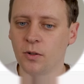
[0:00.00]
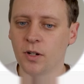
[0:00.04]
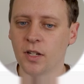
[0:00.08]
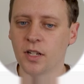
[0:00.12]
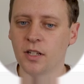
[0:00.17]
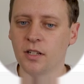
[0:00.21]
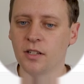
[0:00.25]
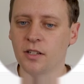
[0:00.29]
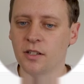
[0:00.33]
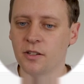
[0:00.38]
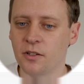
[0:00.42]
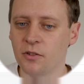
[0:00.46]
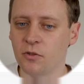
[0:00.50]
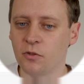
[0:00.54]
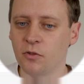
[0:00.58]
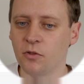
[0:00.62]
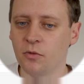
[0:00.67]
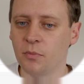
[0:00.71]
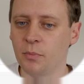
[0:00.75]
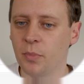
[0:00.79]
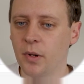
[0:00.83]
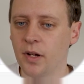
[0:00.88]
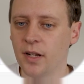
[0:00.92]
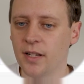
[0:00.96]
can
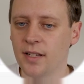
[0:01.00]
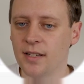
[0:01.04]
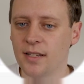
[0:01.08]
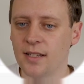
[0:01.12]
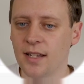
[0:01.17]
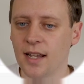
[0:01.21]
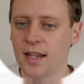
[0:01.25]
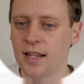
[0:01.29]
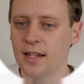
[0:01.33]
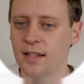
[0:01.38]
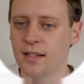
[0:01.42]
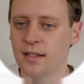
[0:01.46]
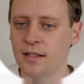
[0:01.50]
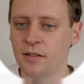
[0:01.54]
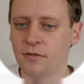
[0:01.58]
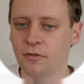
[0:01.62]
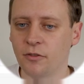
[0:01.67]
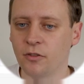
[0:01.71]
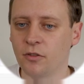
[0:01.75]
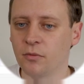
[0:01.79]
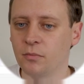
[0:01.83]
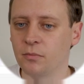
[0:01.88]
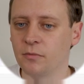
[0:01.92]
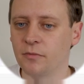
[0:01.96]
sort by status
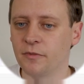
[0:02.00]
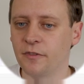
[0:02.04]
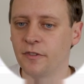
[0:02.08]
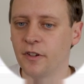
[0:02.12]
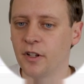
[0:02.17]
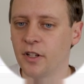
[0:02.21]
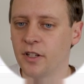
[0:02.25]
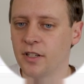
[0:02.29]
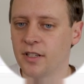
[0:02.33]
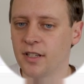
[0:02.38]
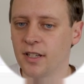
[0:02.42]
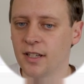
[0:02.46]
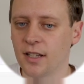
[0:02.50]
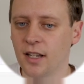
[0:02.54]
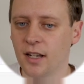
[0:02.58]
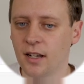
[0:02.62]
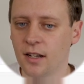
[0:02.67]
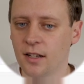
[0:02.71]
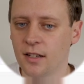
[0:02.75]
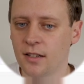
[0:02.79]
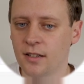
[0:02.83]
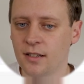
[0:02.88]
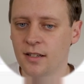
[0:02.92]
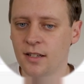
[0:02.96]
from first to
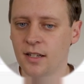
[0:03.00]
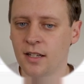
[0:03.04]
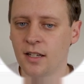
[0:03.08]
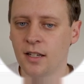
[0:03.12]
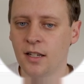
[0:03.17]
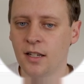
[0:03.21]
last.